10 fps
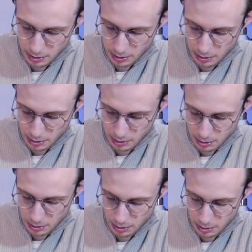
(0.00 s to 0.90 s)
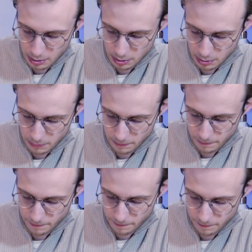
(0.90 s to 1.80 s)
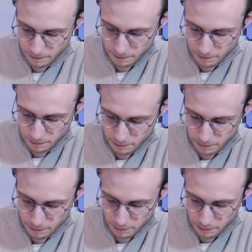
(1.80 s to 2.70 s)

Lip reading: (no one is talking)